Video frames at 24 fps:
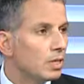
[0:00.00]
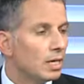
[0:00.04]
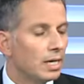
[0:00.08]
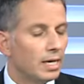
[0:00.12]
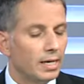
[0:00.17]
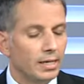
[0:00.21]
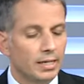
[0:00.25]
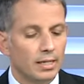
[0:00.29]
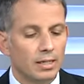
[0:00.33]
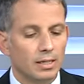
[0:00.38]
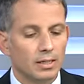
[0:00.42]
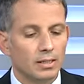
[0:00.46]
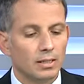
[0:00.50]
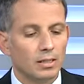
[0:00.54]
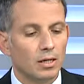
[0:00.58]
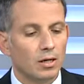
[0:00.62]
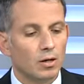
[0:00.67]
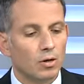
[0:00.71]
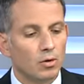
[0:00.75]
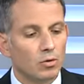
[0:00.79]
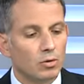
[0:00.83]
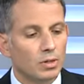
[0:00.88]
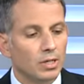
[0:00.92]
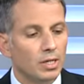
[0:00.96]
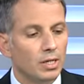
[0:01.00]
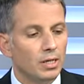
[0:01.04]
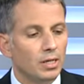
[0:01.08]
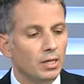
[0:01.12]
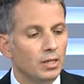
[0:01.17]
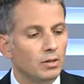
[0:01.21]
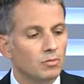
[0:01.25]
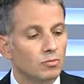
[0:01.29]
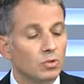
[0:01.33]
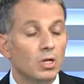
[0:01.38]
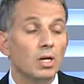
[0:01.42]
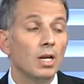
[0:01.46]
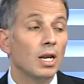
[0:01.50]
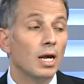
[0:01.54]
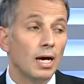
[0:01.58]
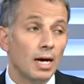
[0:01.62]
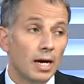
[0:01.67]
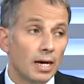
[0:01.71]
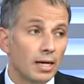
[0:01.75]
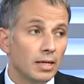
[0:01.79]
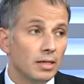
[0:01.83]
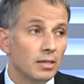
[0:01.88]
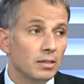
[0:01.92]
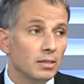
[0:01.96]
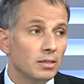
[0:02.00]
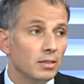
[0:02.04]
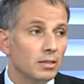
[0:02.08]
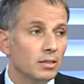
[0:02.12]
I can only rely